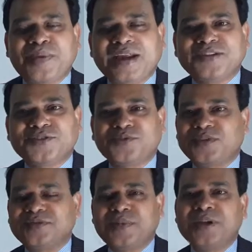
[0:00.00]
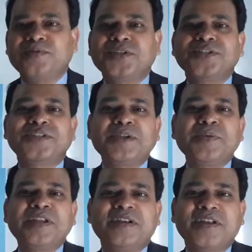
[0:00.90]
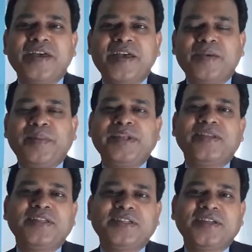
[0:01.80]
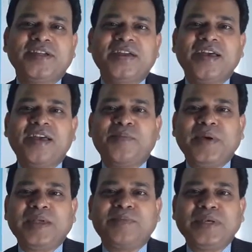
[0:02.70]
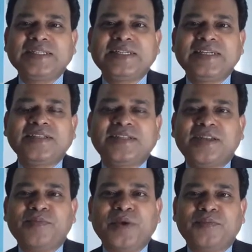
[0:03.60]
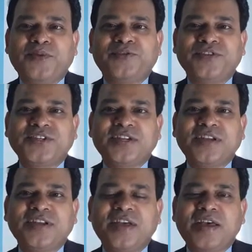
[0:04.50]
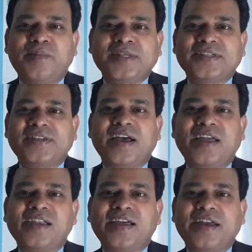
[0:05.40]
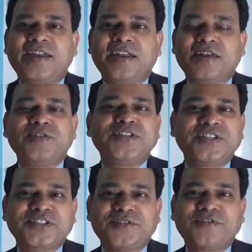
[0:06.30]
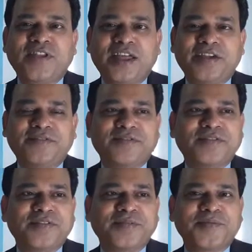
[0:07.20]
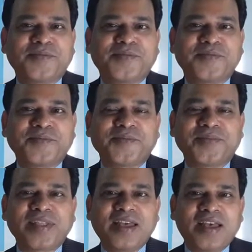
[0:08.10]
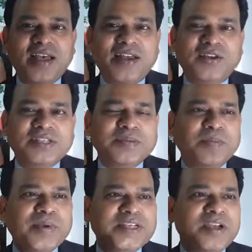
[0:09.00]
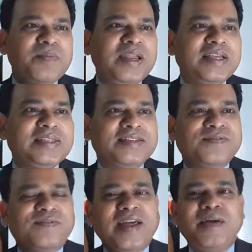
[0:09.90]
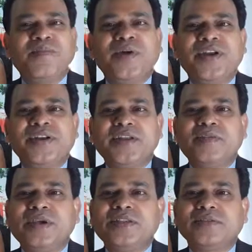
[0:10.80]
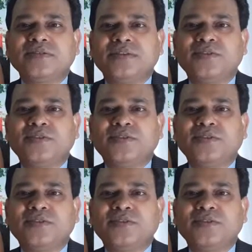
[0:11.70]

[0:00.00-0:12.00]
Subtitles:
Branson was very much similar by nature, by business, by profession, by style and lavishness of life. You know, this Vijay Mallya, this flamboyant image